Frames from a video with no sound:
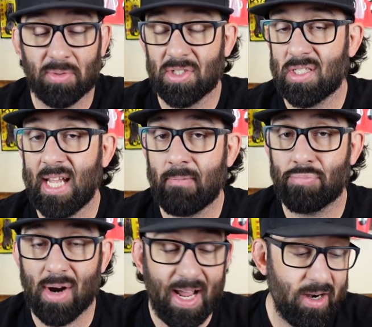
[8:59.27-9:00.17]
just like
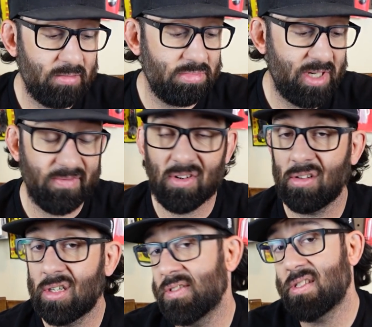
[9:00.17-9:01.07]
brighter, different
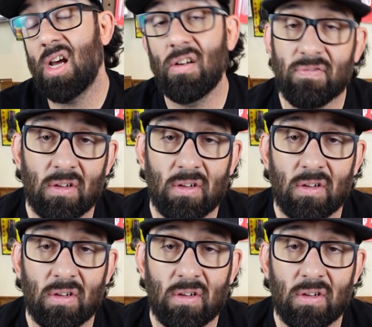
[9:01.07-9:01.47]
looking stuff.